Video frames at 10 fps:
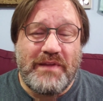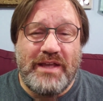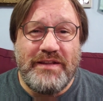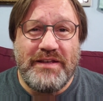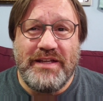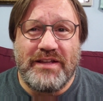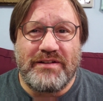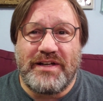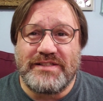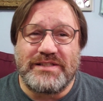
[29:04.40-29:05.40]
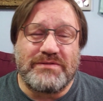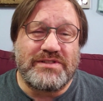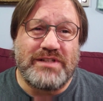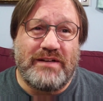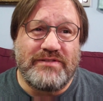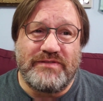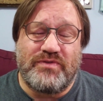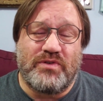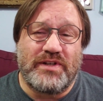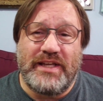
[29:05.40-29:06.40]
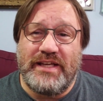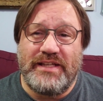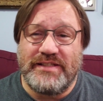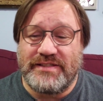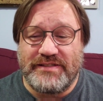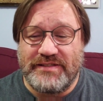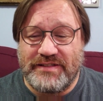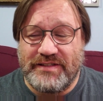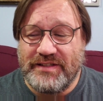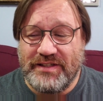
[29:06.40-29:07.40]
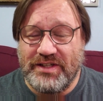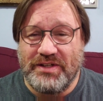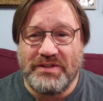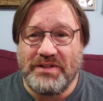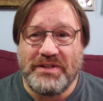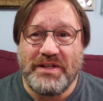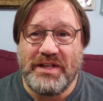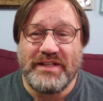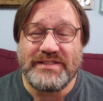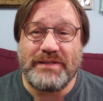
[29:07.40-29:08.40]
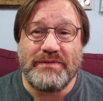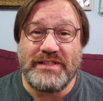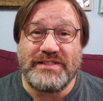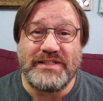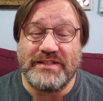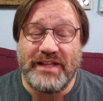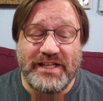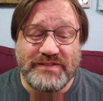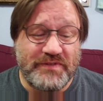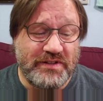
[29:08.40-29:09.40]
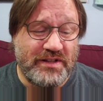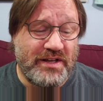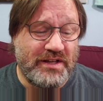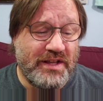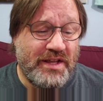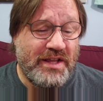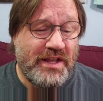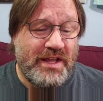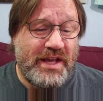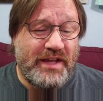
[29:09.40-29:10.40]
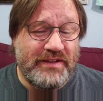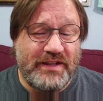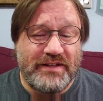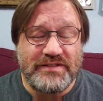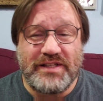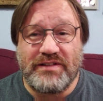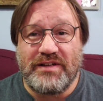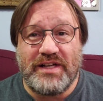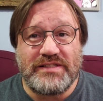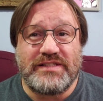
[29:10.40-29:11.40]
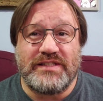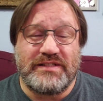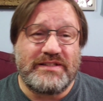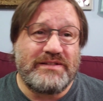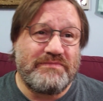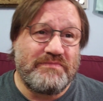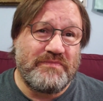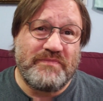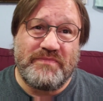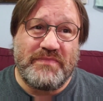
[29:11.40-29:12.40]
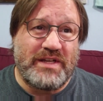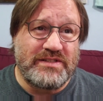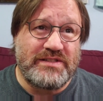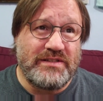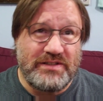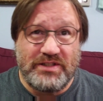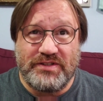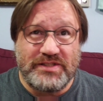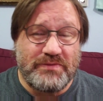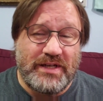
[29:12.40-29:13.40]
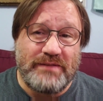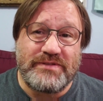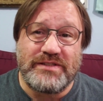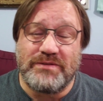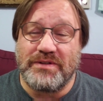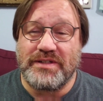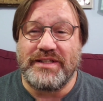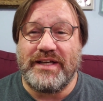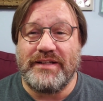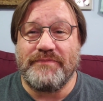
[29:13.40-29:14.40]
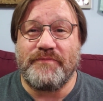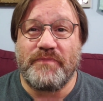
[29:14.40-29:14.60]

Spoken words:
then the other hunts that were solved in 4 days, and some of these didn't last very long. And then there's other hunts that are still, this one I'm still working on.